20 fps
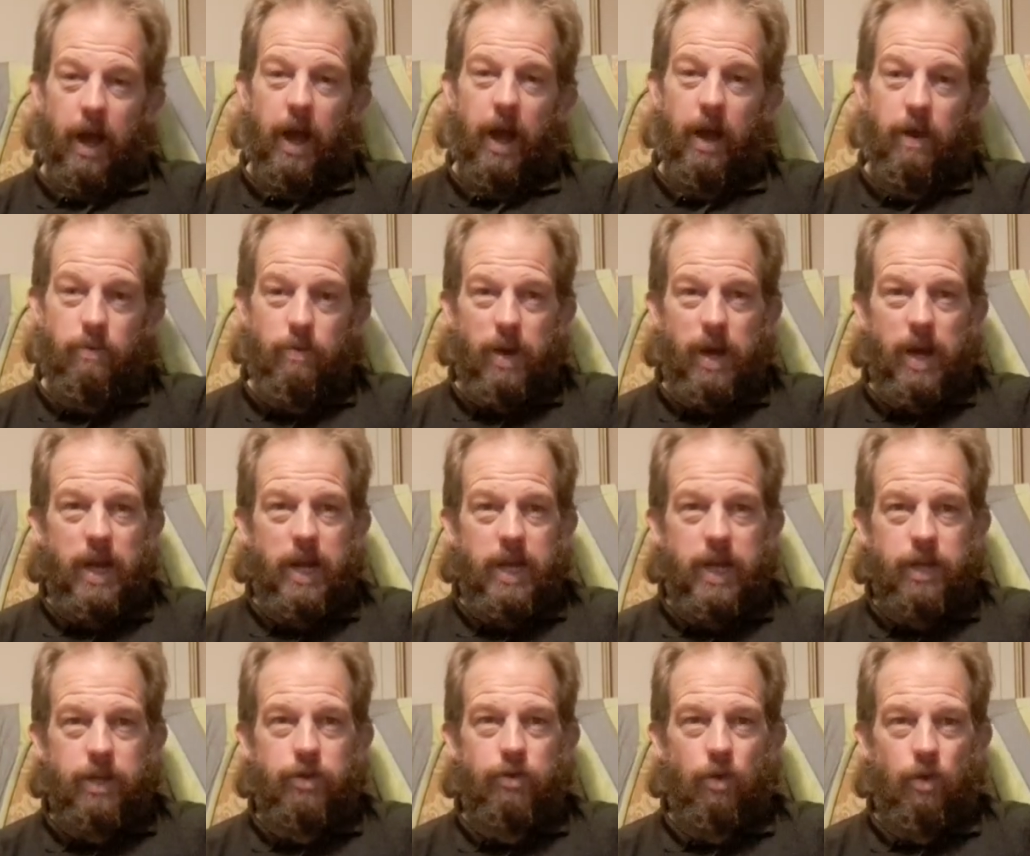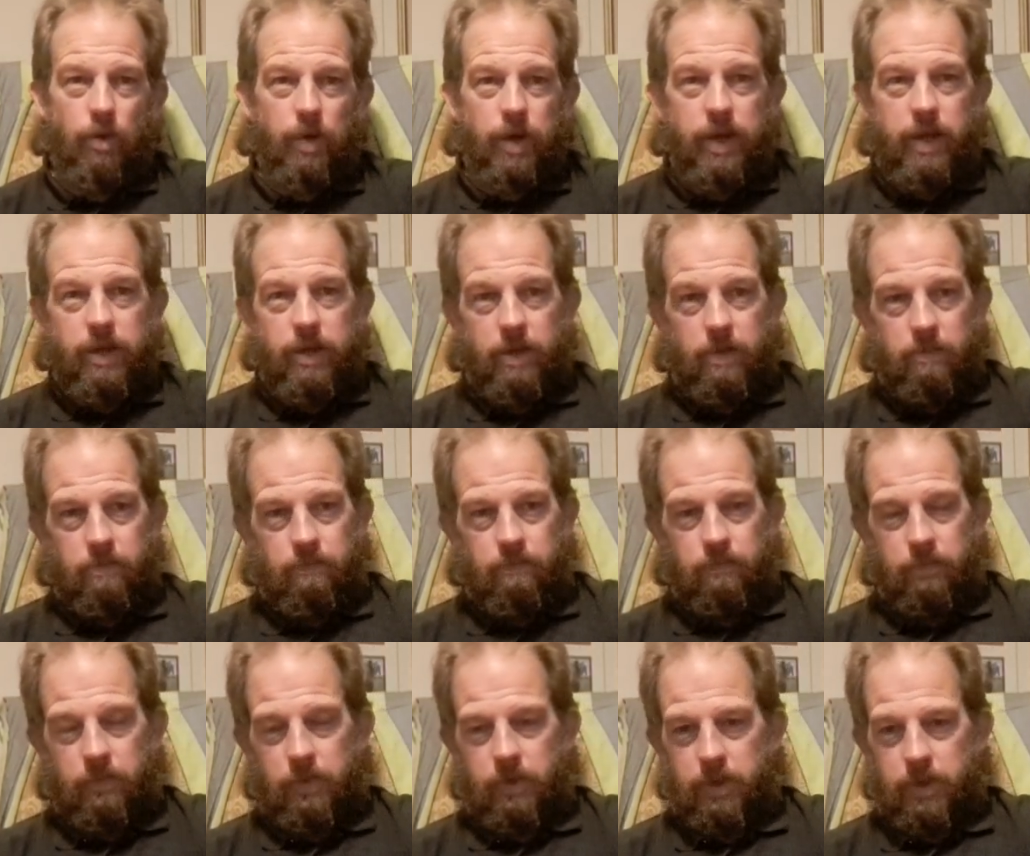I really enjoyed
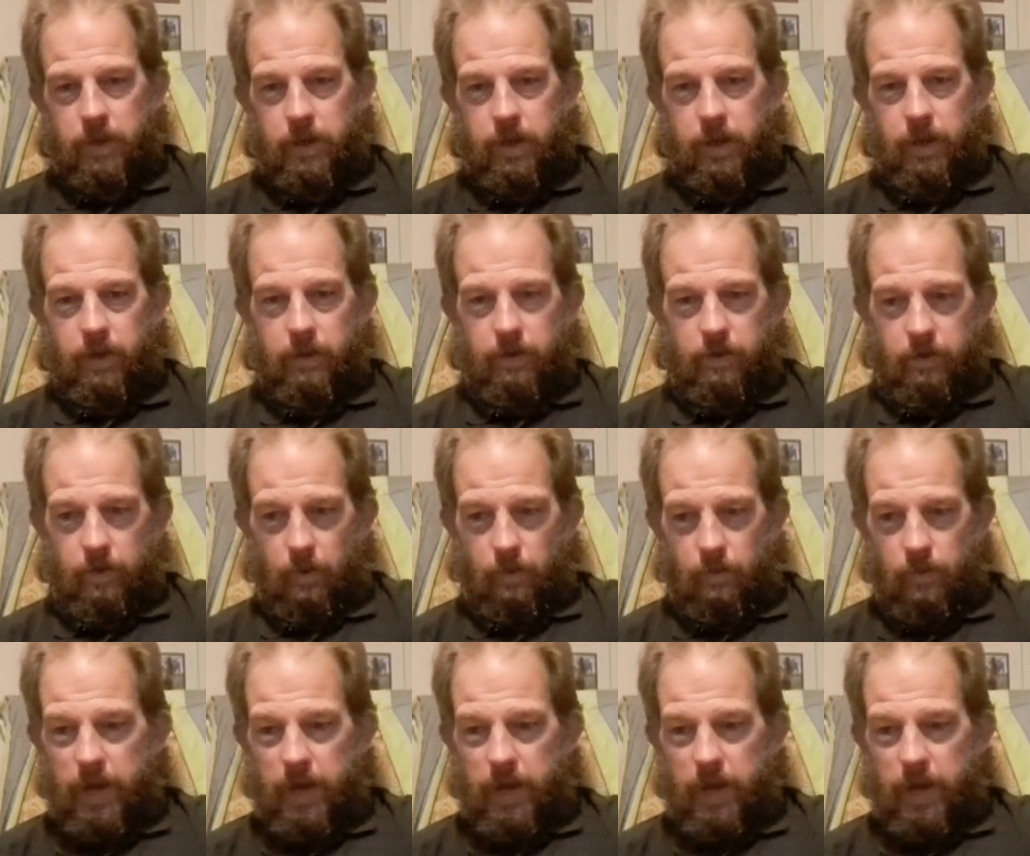sort of